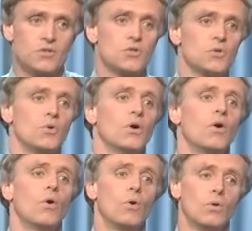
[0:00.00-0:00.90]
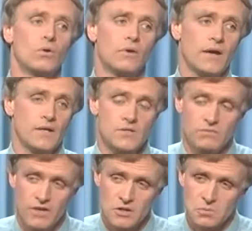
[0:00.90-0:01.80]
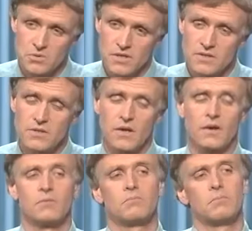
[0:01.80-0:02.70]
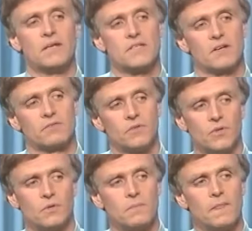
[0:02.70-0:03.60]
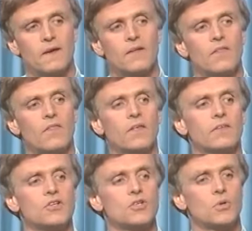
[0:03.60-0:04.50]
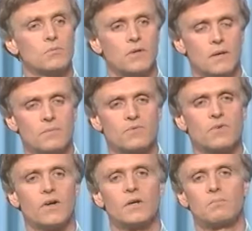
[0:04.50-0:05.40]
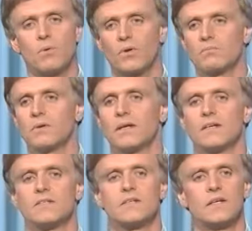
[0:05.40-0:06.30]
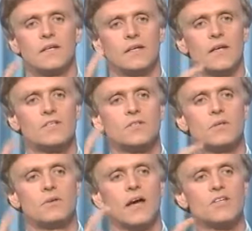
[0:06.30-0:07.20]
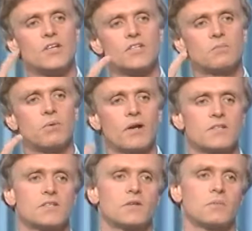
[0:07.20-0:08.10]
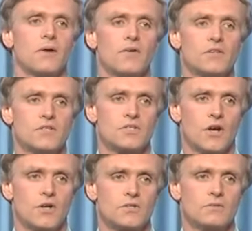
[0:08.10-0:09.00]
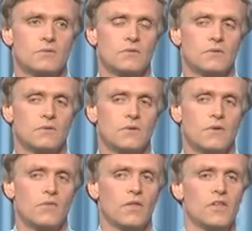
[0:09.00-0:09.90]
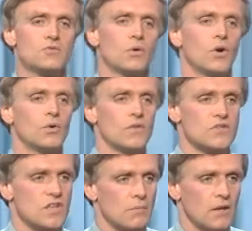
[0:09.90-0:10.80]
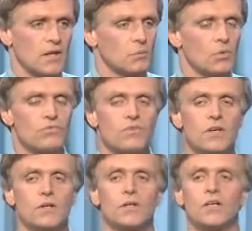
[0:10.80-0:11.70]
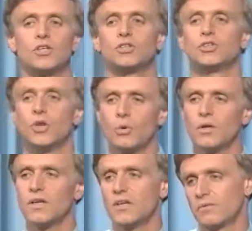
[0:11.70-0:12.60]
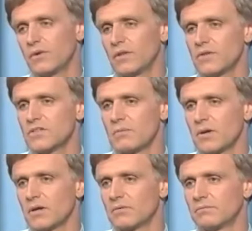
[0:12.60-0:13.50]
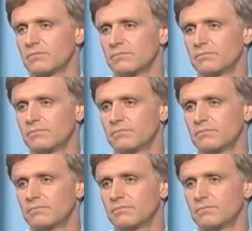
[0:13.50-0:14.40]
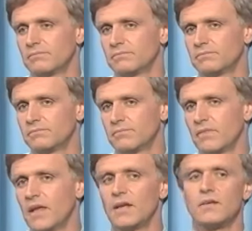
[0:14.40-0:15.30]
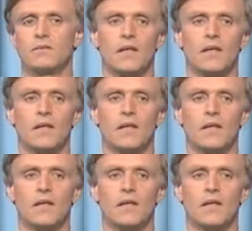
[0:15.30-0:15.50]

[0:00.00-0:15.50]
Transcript: But when these people switch over now to whole grains and vegetables as their basic food, then the chewing becomes very important, because it's the digestive process of the mouth that starts. Then this will go to the stomach, and it will feel totally different in the stomach